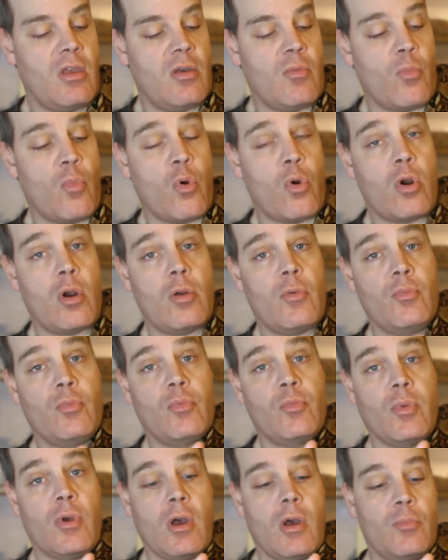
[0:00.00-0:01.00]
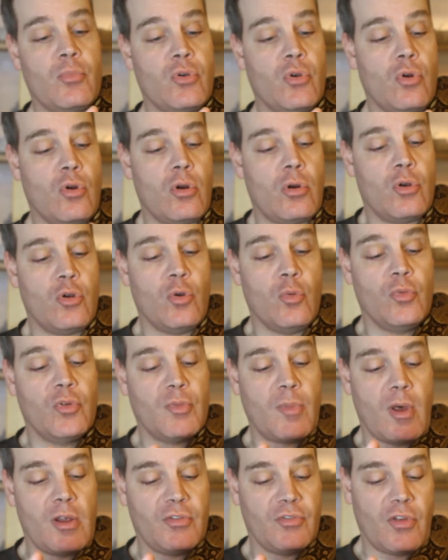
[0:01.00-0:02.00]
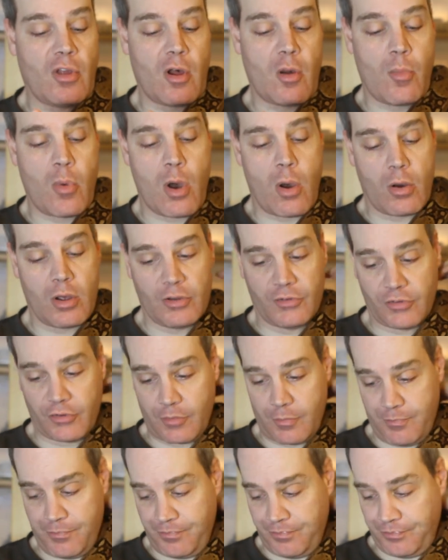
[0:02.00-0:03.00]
more pure Coupe's Pastel boas.